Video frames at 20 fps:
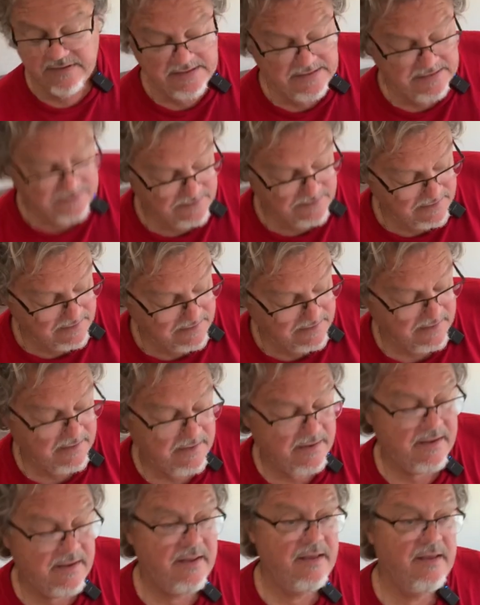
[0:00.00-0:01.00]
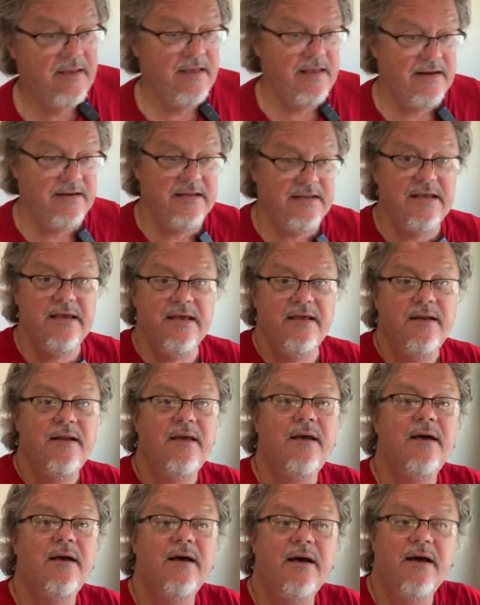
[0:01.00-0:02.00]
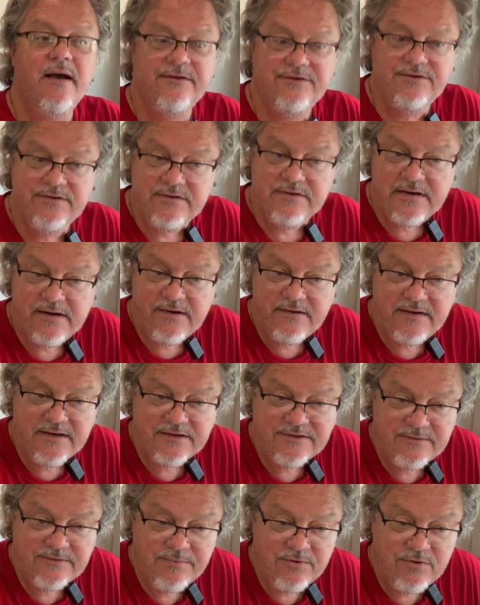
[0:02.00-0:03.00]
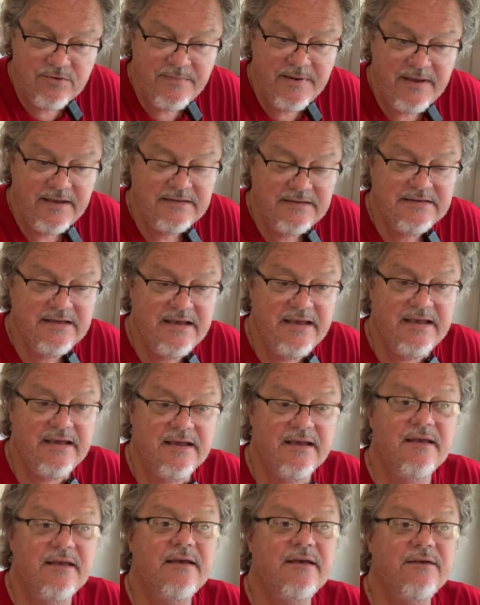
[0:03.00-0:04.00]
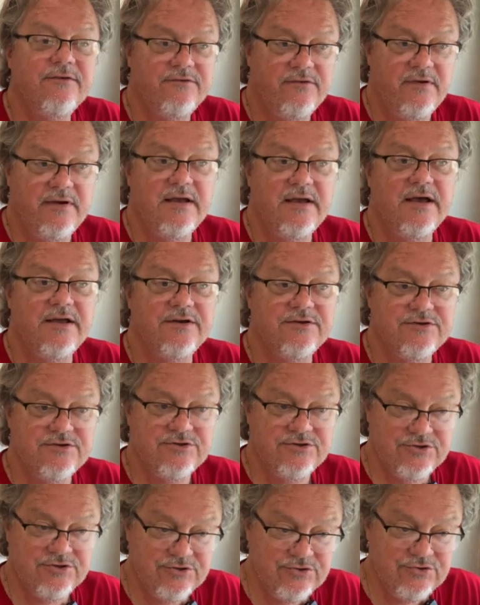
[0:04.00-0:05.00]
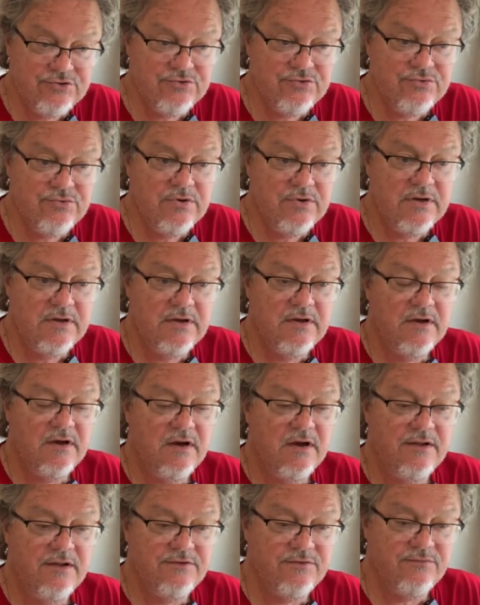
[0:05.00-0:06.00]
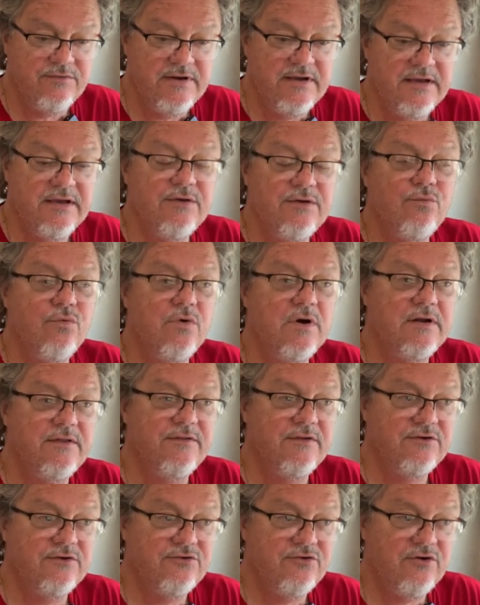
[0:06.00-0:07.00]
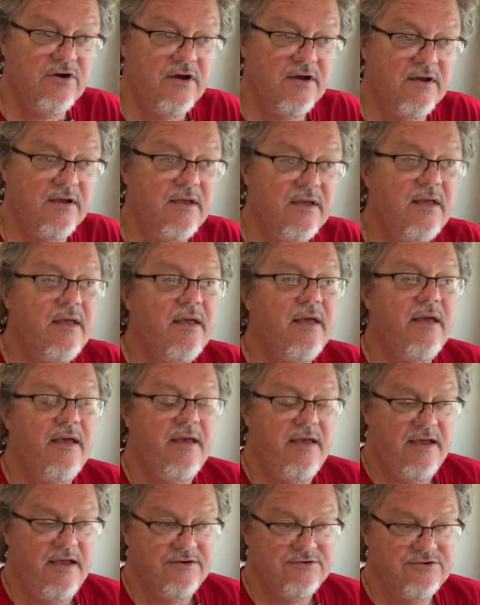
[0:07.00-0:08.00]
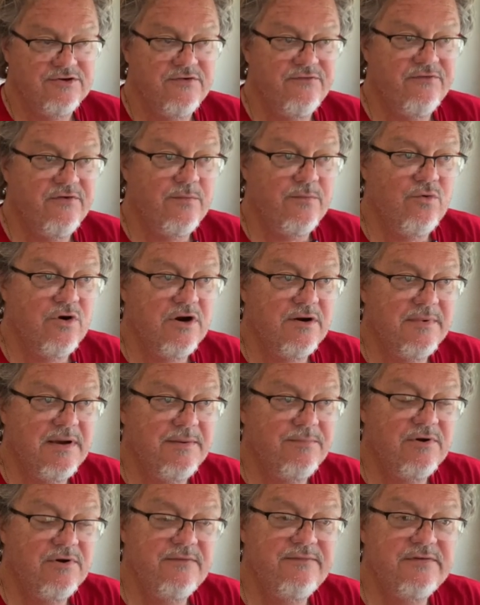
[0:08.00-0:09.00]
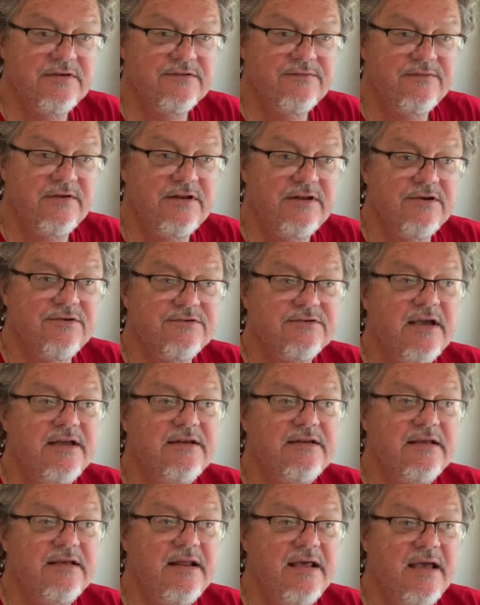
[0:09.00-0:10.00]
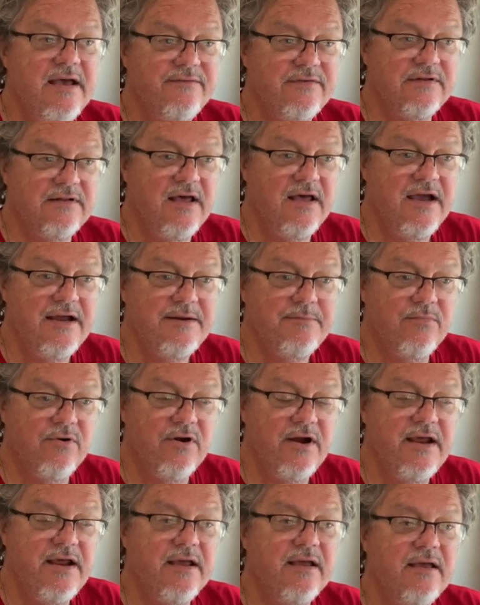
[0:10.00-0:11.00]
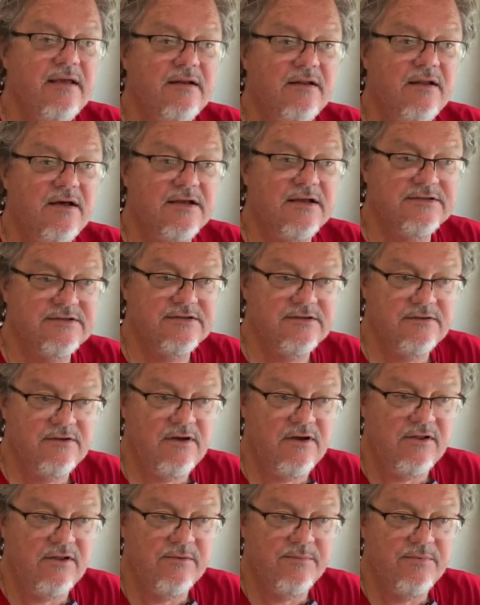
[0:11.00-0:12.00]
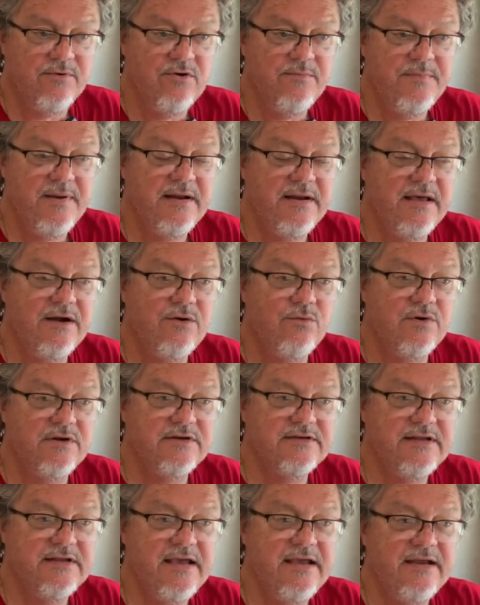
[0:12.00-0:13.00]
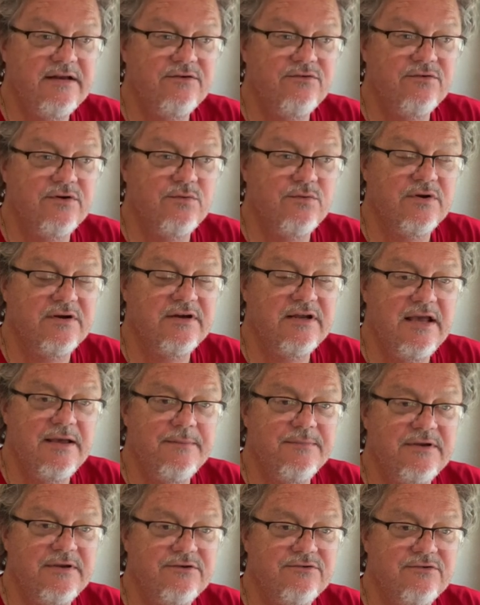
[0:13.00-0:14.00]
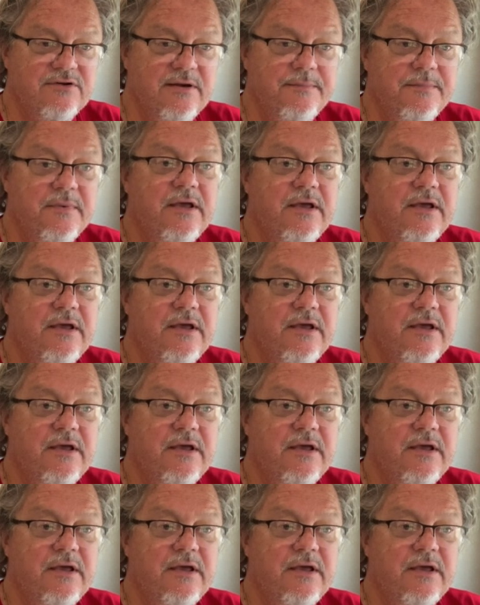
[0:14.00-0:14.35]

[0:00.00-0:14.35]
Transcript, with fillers: heater. And again, I do carry an extra propane tank, so I got two on the rig and one in the truck. As you know from one of my previous videos, I did have a line break and lost all the propane out of one tank during one camping trip.